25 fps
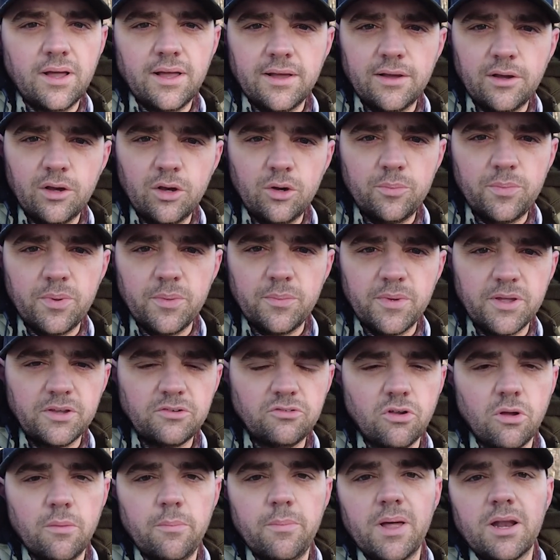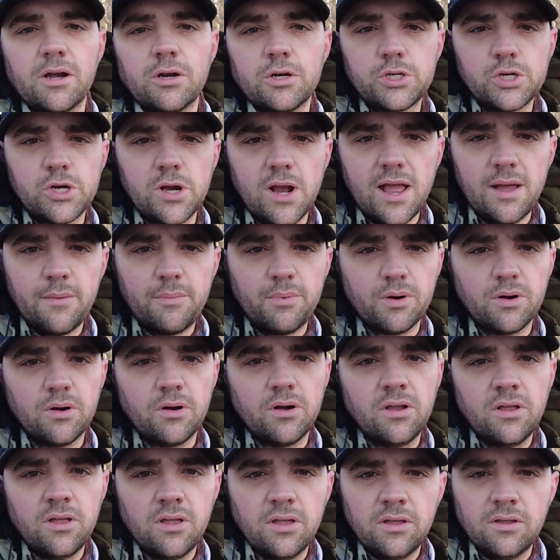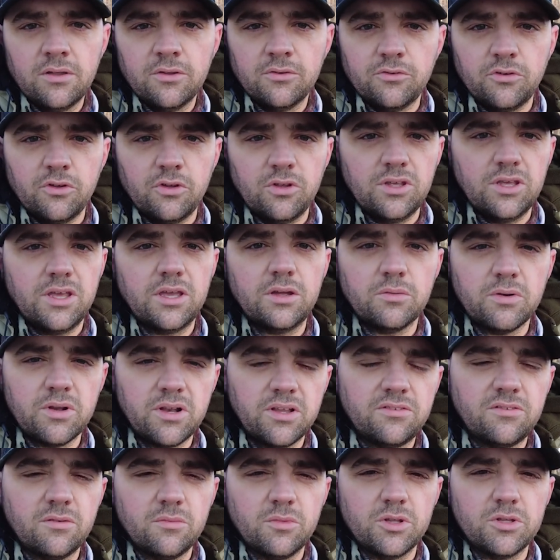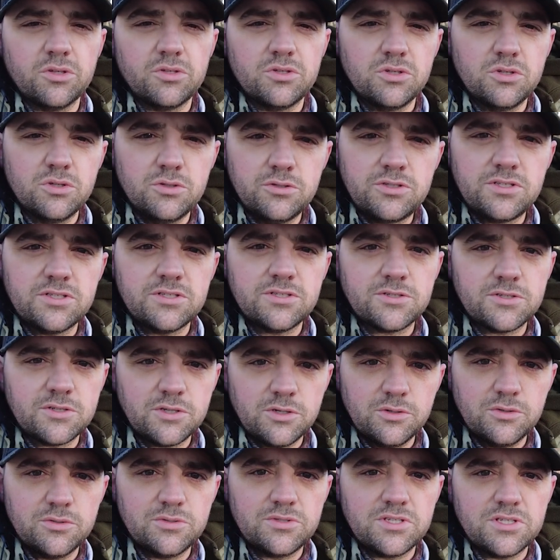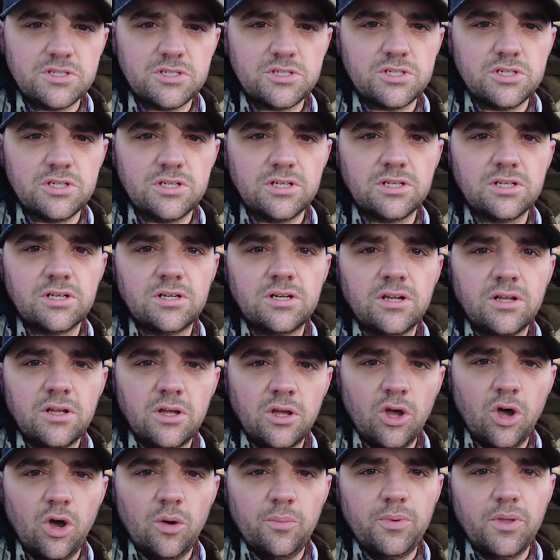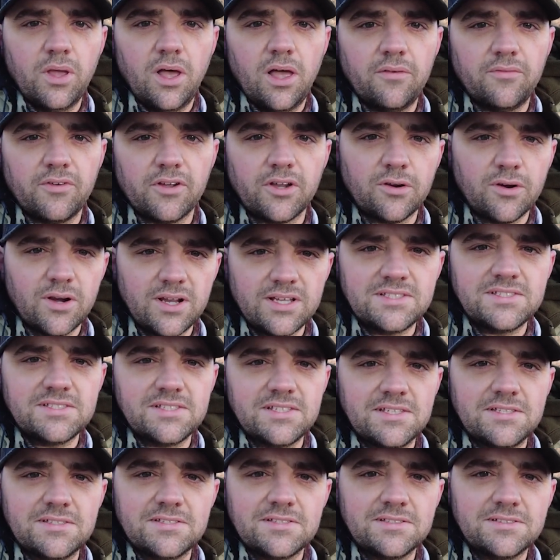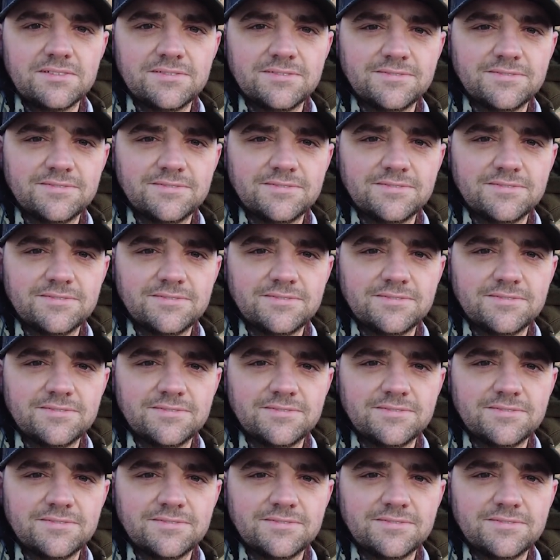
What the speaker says: I hope it makes you a better trapper so you can get rid of some of those nuisance coons this year. Hope y'all have a great season.